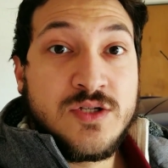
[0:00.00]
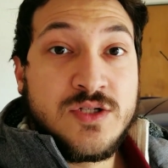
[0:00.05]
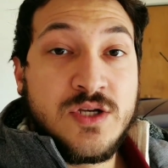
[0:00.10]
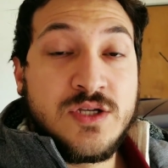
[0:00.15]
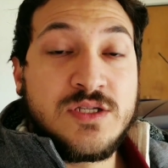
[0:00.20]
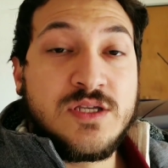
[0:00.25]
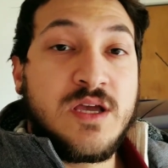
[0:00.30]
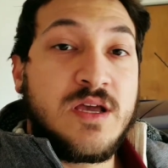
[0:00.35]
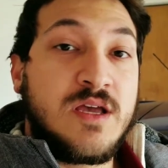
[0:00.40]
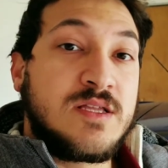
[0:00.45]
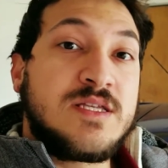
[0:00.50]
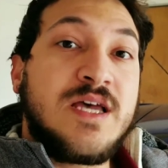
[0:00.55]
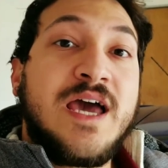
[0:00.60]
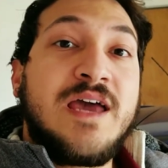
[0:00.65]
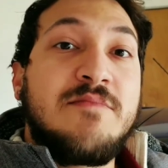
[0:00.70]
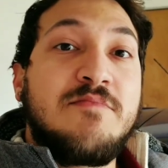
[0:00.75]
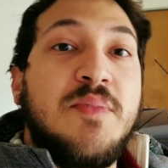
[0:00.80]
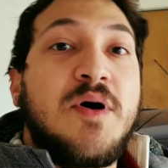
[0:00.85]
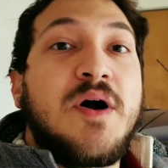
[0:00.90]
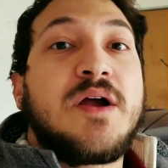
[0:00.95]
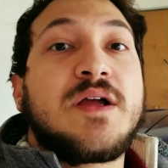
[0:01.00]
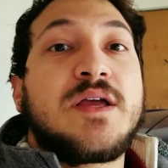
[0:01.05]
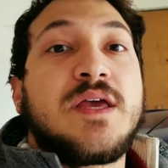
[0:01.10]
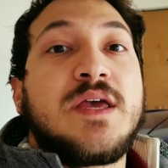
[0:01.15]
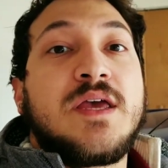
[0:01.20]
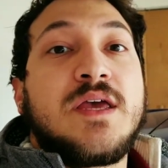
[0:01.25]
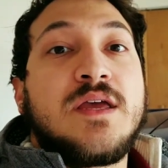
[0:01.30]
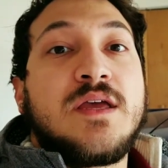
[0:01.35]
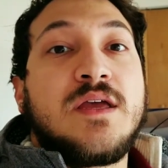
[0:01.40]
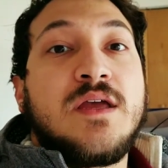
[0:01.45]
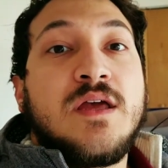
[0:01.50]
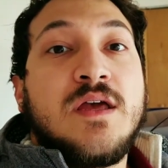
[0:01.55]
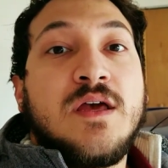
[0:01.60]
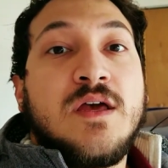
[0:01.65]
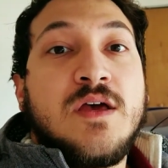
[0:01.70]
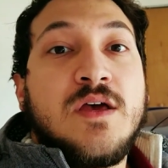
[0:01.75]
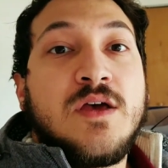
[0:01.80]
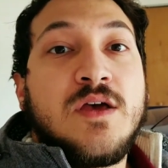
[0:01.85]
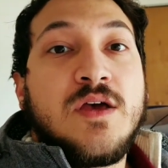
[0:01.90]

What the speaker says: So it's like a tight parking,